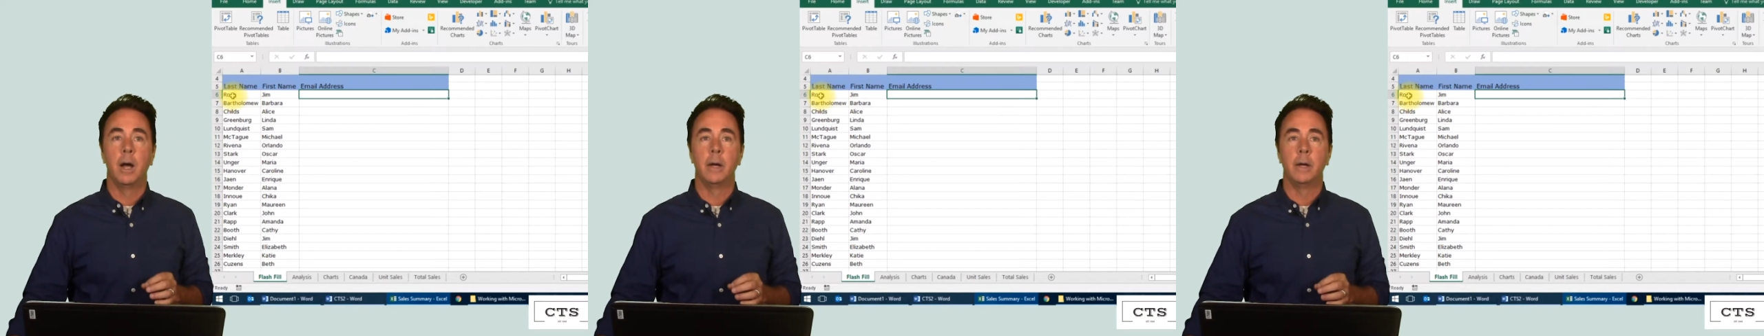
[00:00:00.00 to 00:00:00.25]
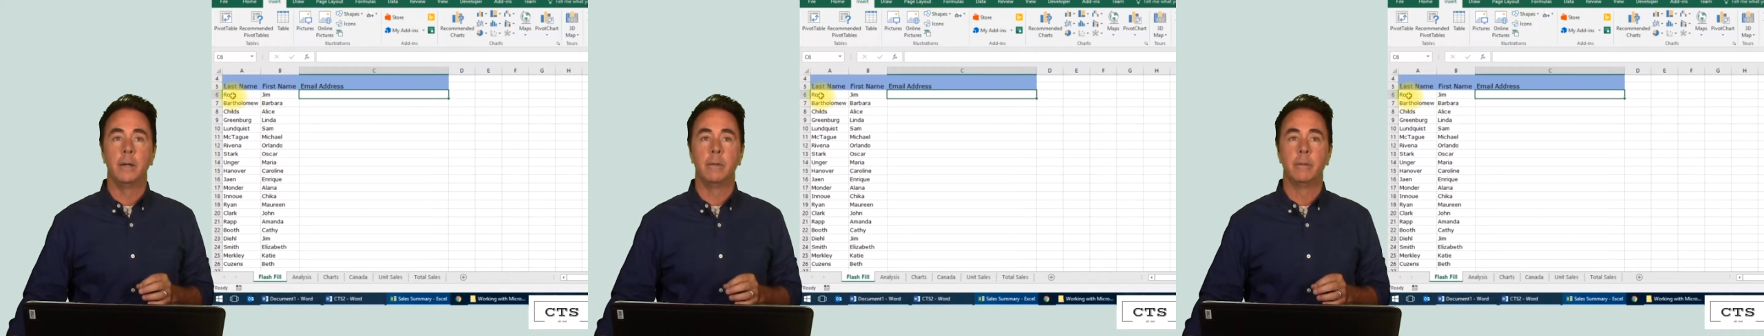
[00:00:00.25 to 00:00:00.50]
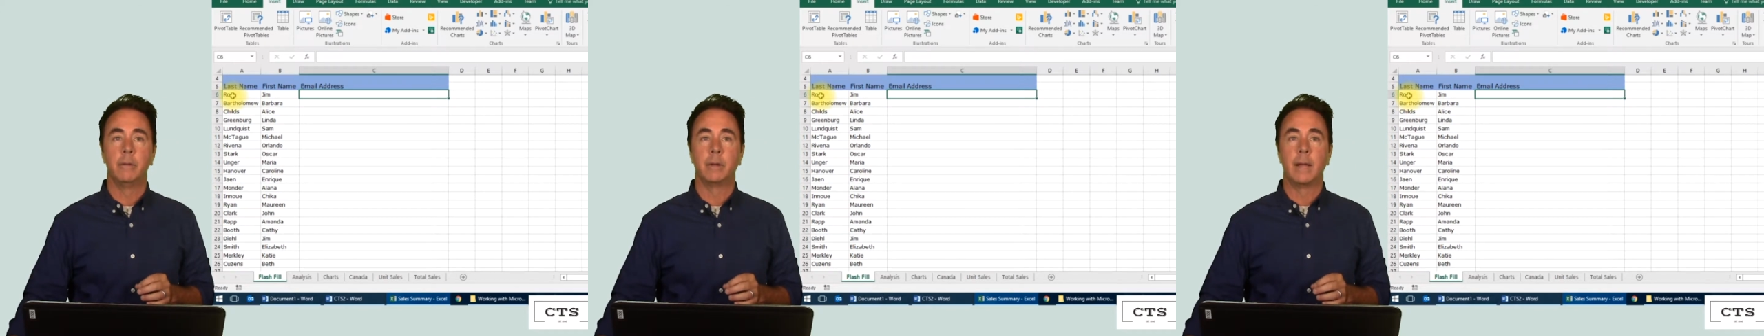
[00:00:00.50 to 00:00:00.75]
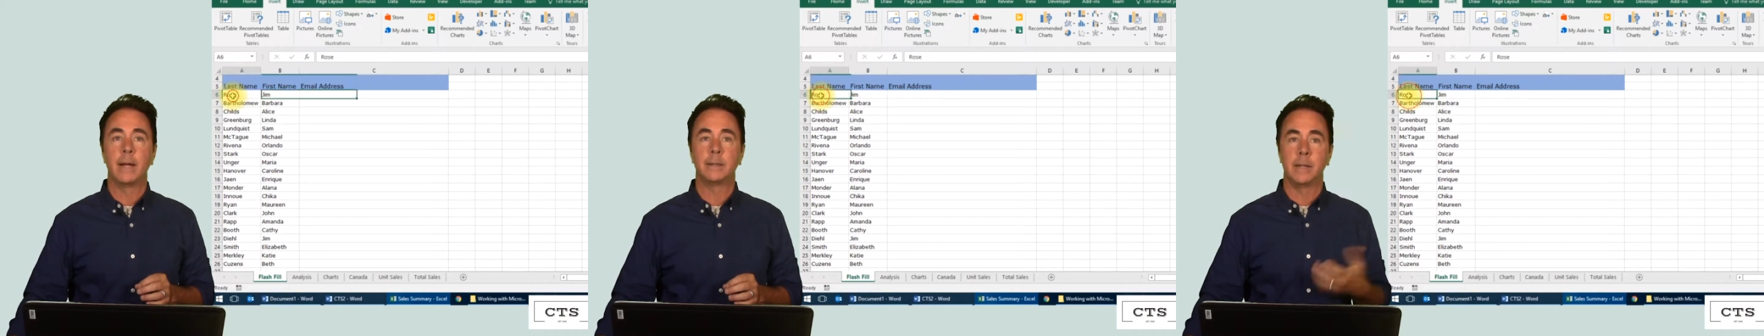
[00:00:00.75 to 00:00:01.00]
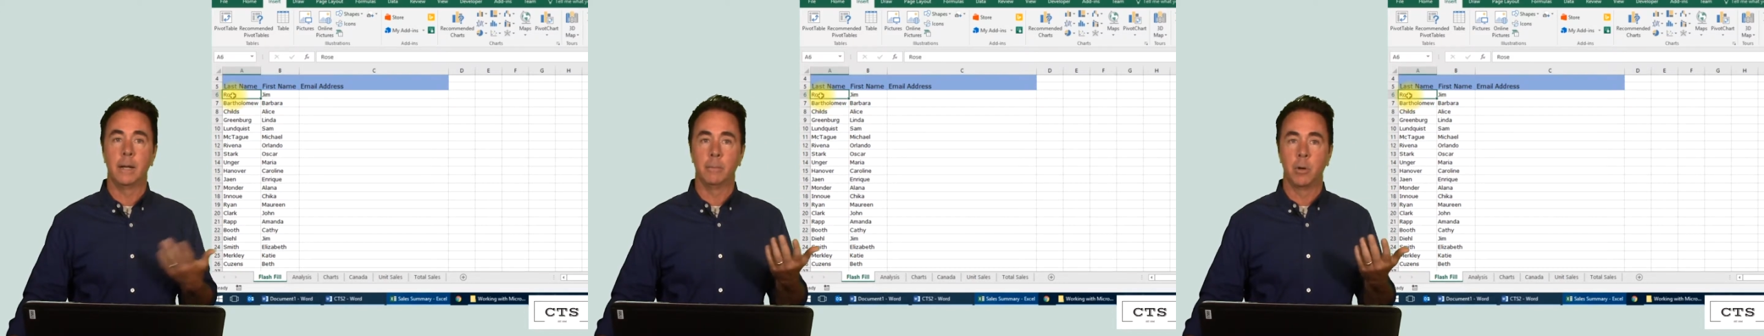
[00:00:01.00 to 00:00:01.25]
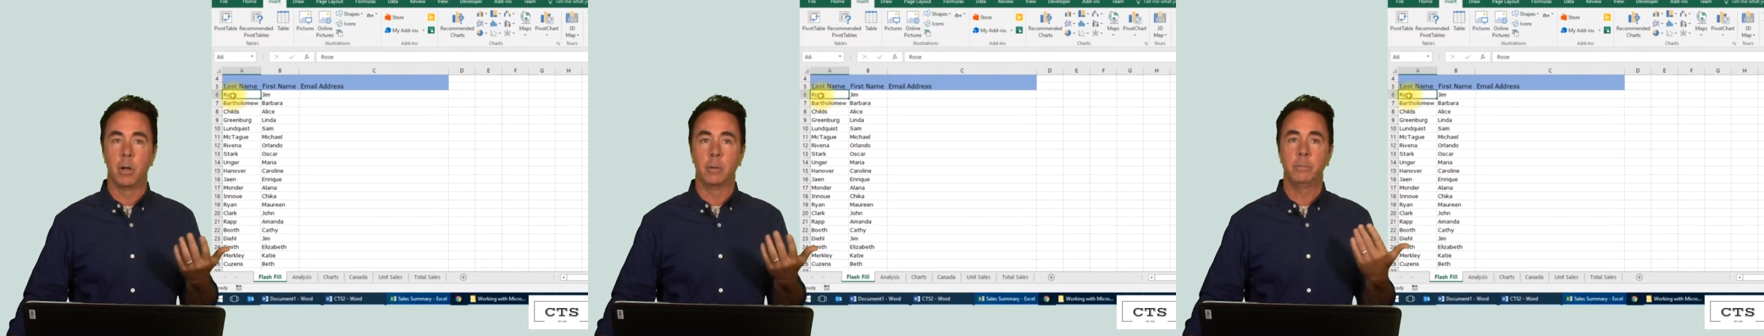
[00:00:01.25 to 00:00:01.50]
in the last name
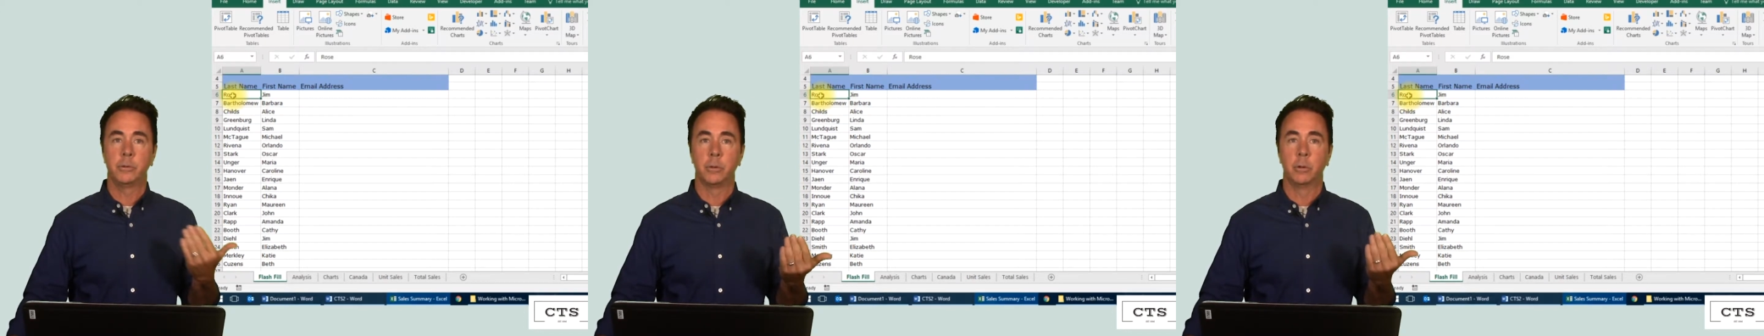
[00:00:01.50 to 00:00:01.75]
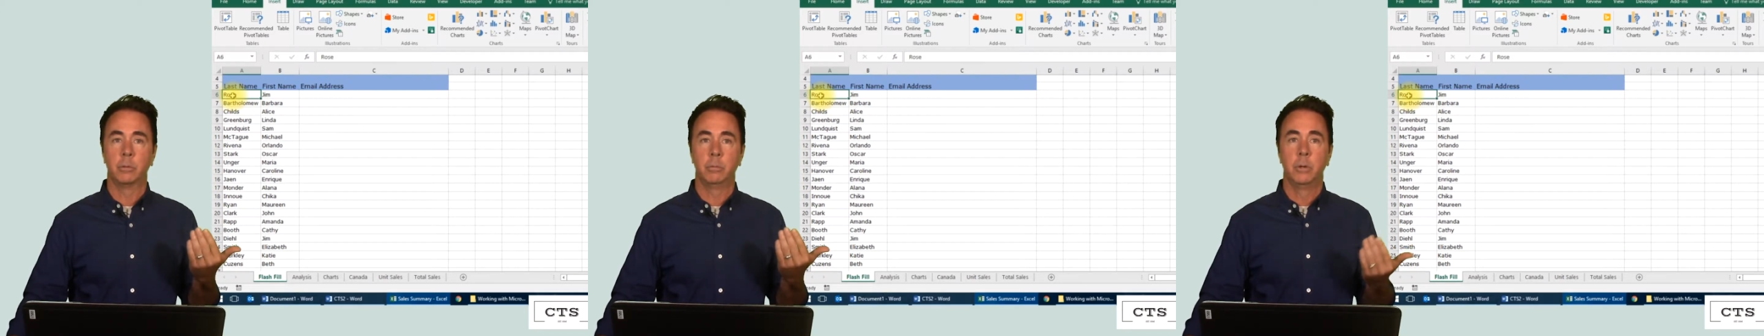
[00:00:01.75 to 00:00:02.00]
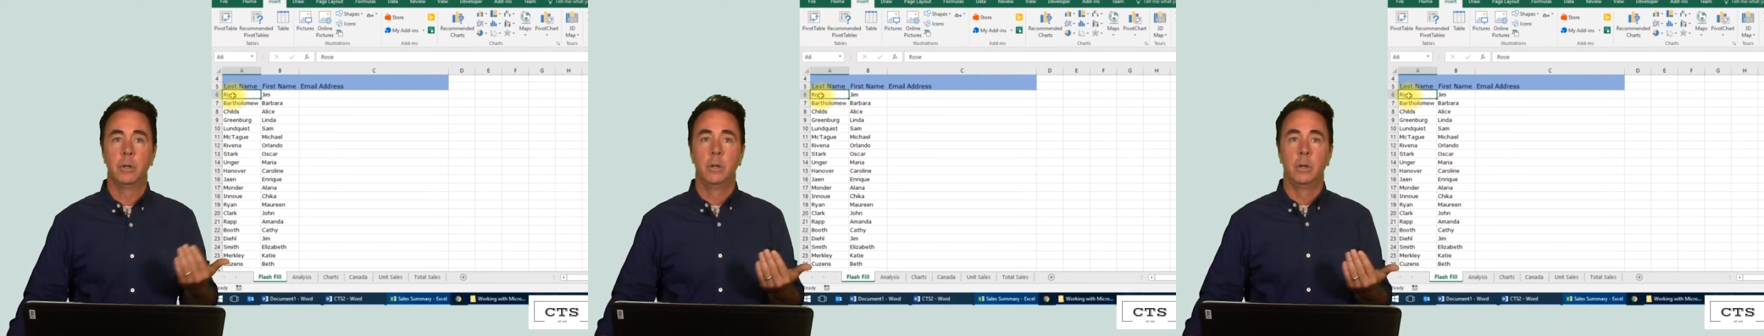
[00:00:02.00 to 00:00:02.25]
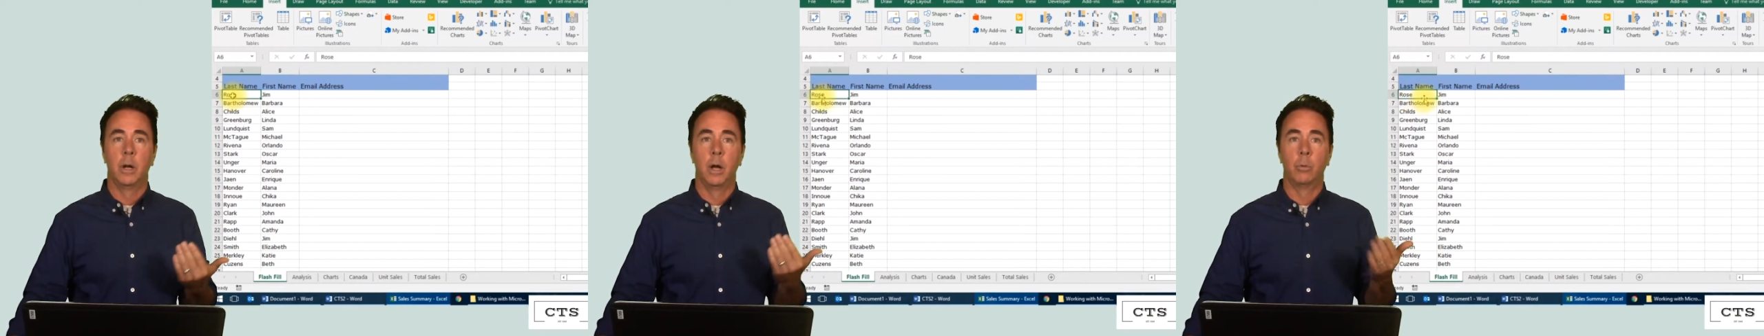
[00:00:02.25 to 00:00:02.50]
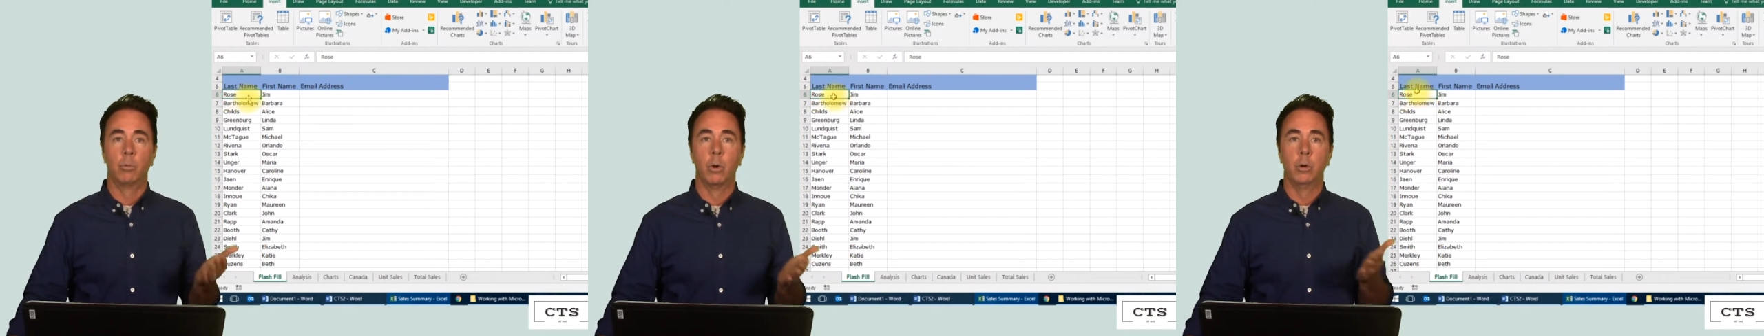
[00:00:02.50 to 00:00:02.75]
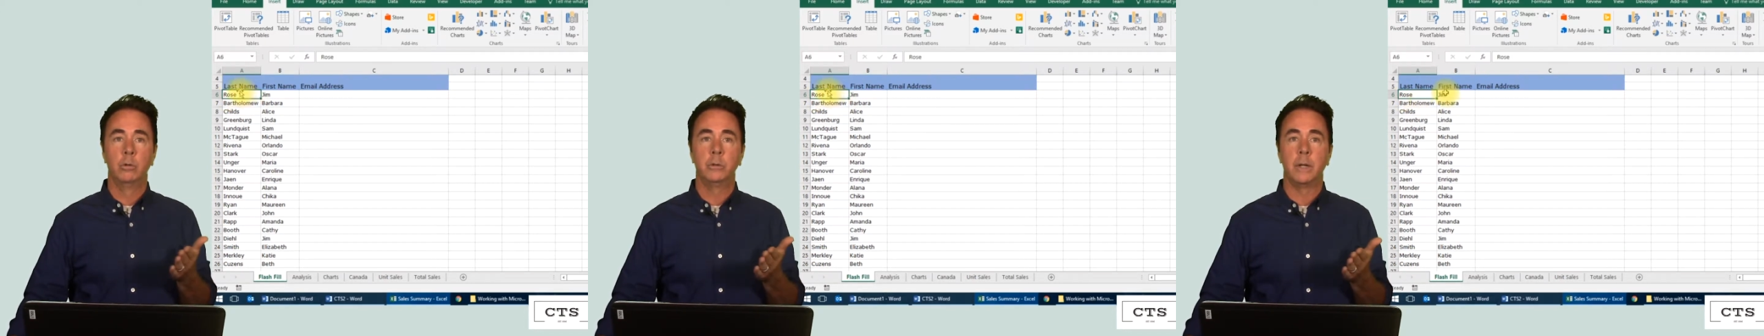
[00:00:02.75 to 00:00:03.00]
column, so
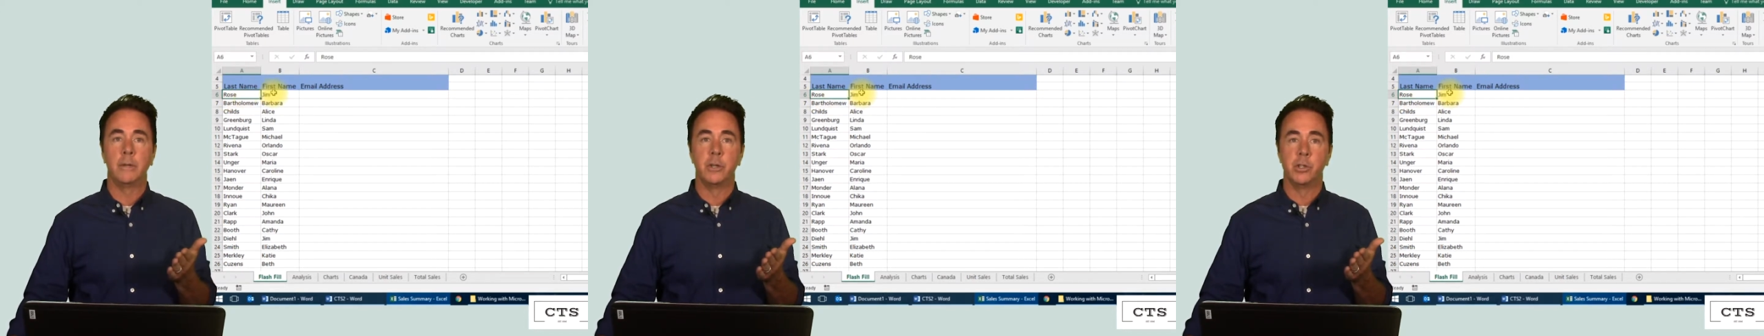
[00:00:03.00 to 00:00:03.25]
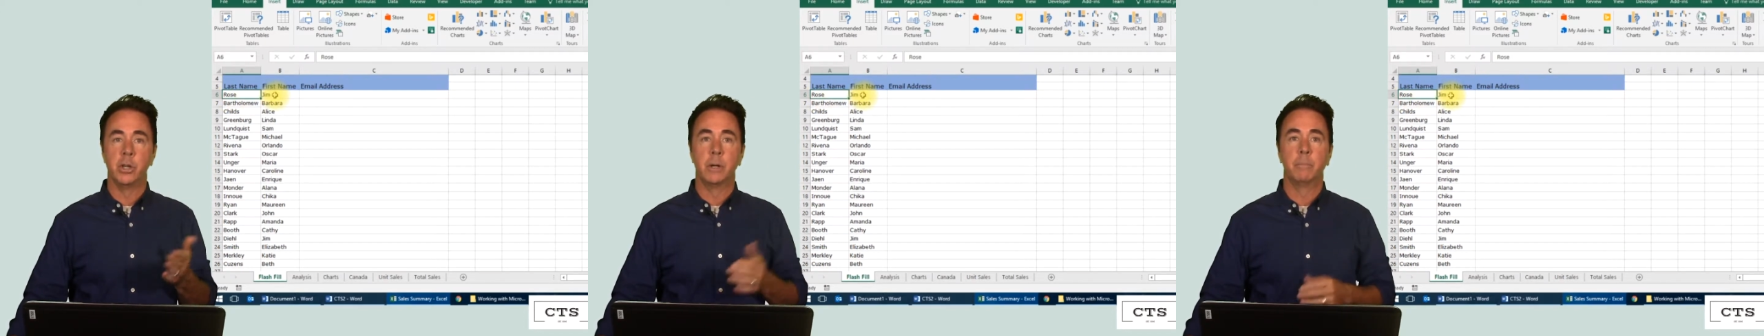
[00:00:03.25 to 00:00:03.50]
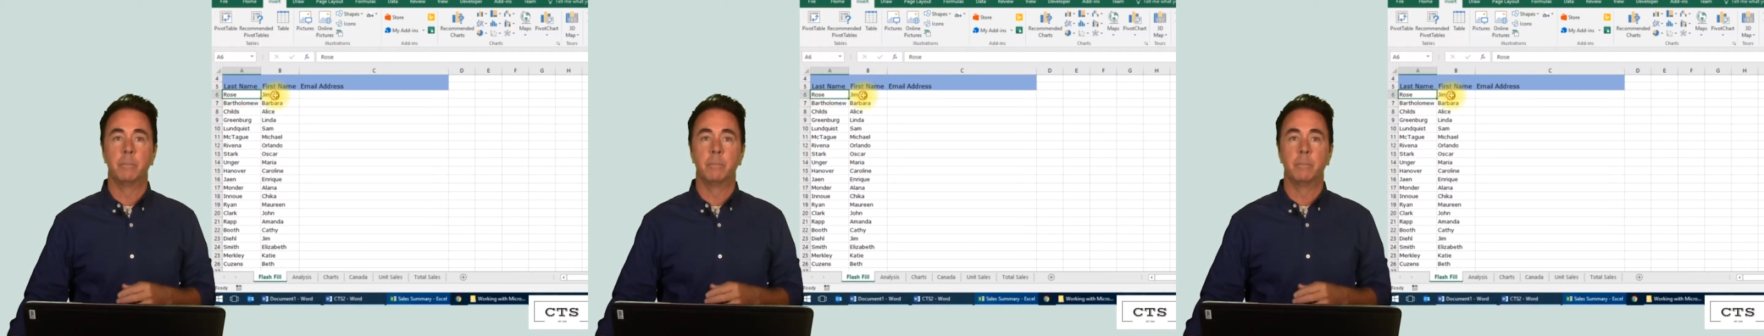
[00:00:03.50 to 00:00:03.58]
Rose and then Jim.